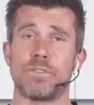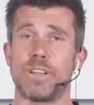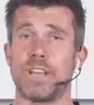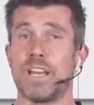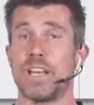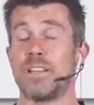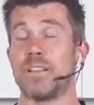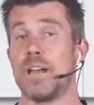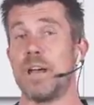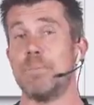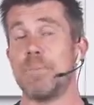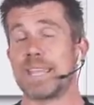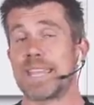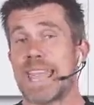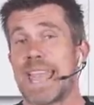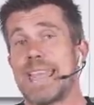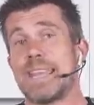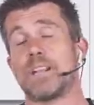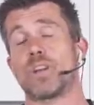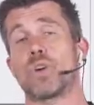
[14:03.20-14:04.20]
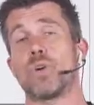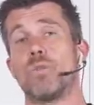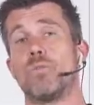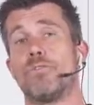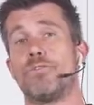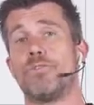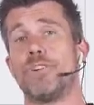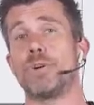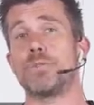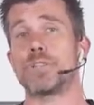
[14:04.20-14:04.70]
of a mechanical
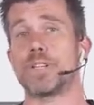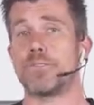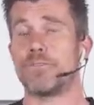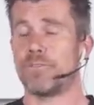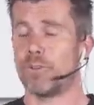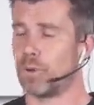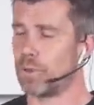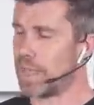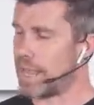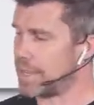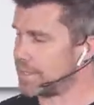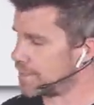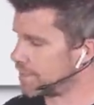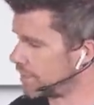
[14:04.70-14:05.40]
filter for that